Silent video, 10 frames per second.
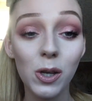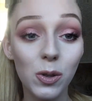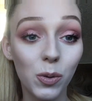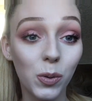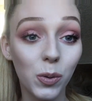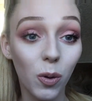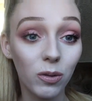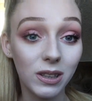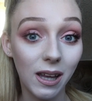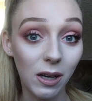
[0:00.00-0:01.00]
So
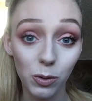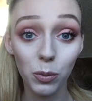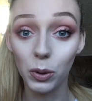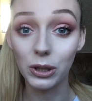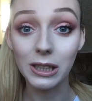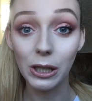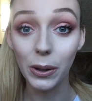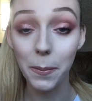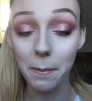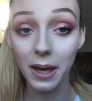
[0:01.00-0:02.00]
obviously I do want
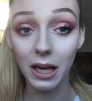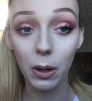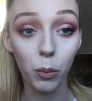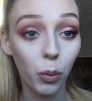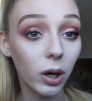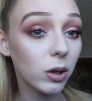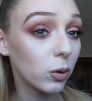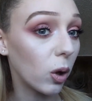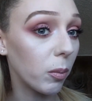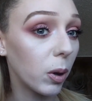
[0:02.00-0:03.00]
to make it work,
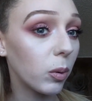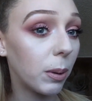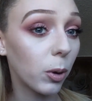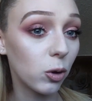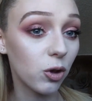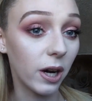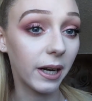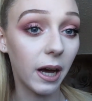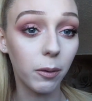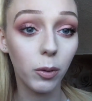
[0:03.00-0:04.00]
so I will keep on
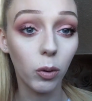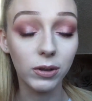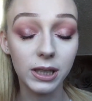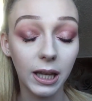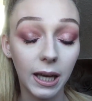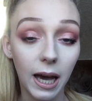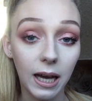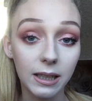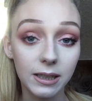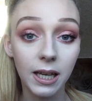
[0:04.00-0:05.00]
trying it out obviously,
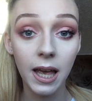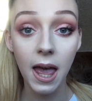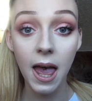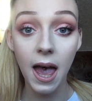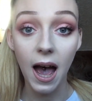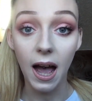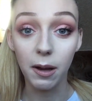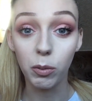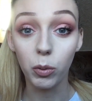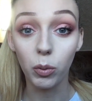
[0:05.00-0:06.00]
and
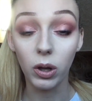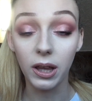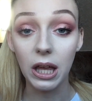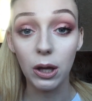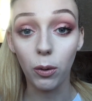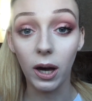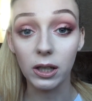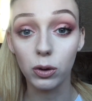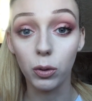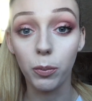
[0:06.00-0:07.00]
I will let you
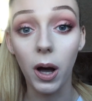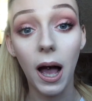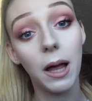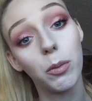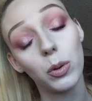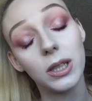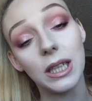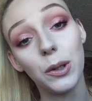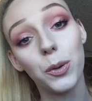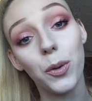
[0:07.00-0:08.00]
guys know, but I will
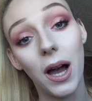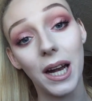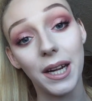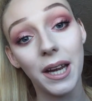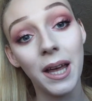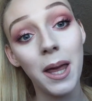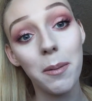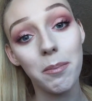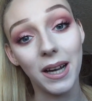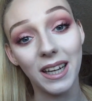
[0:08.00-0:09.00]
see you in
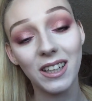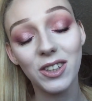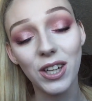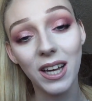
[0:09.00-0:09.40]
my next